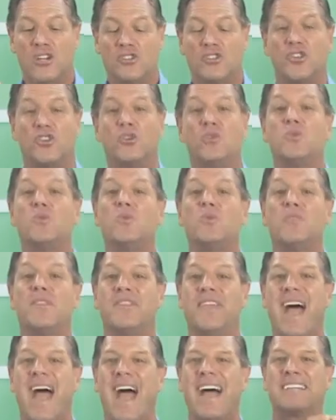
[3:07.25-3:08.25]
to
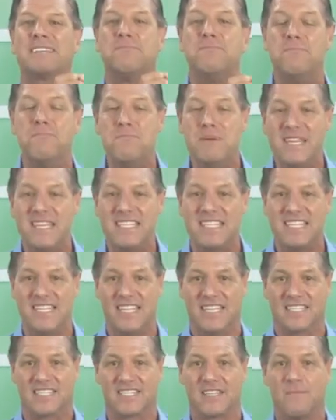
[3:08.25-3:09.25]
that
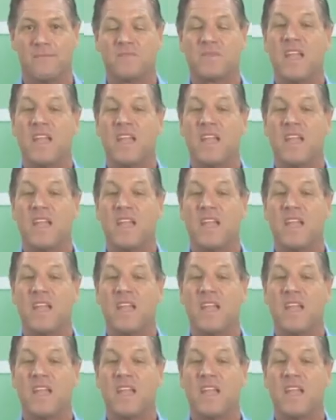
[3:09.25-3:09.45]
business?